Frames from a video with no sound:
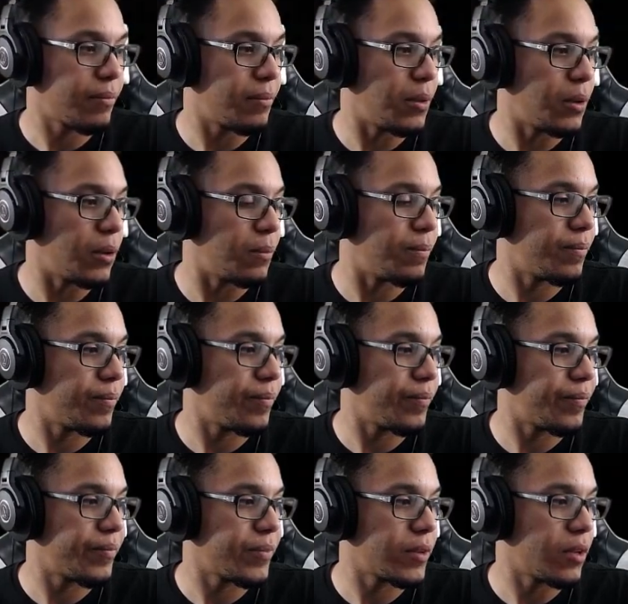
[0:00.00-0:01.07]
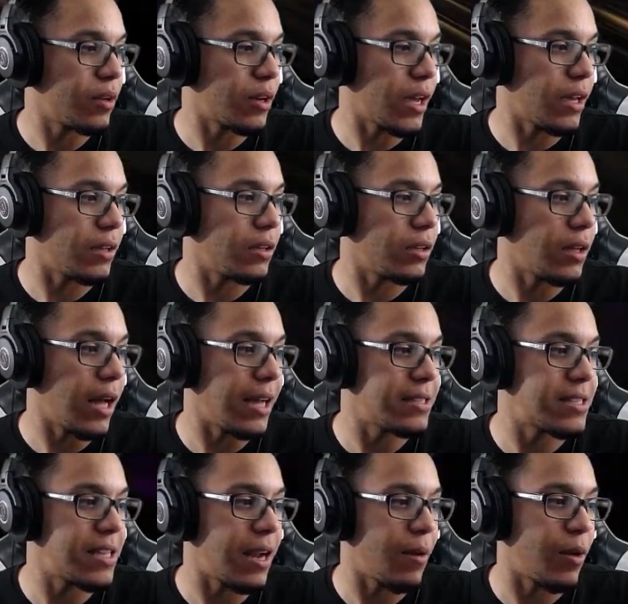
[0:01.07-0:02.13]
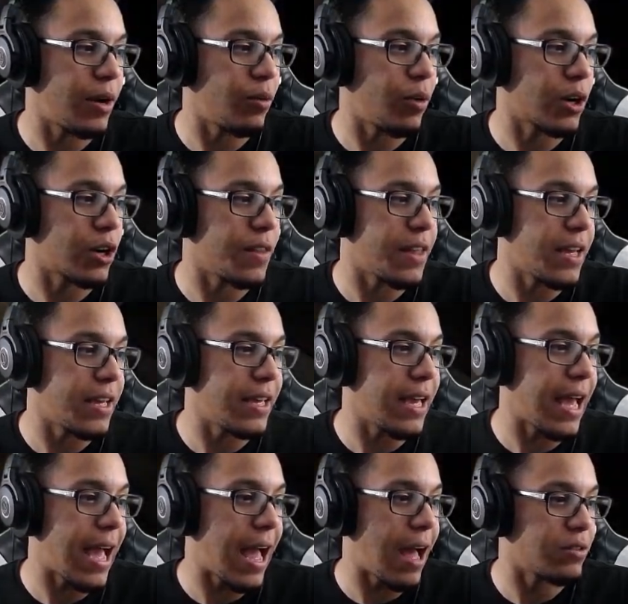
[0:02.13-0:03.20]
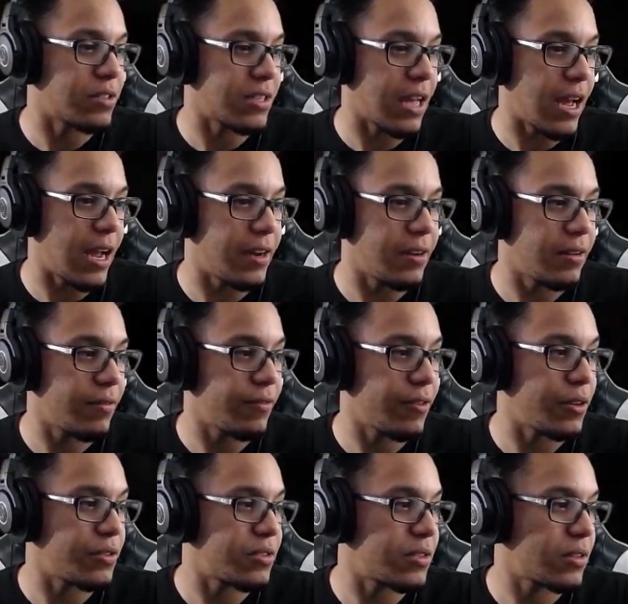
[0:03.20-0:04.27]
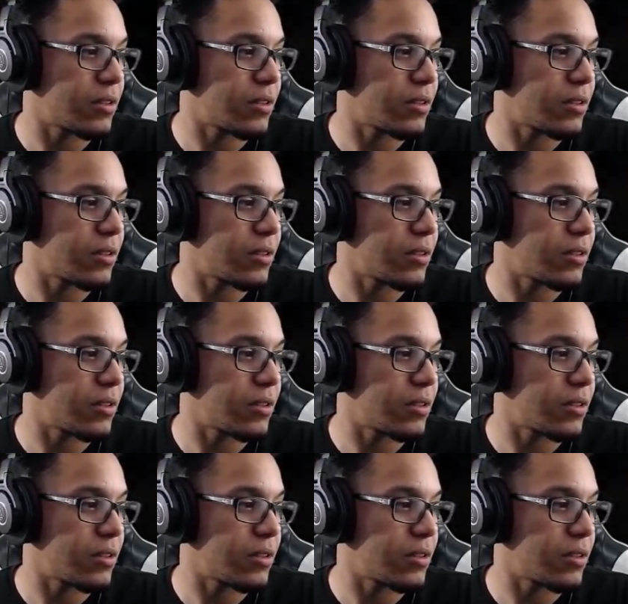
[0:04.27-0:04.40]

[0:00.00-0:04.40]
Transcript: Boom. Okay. I said I want to work on the outside first.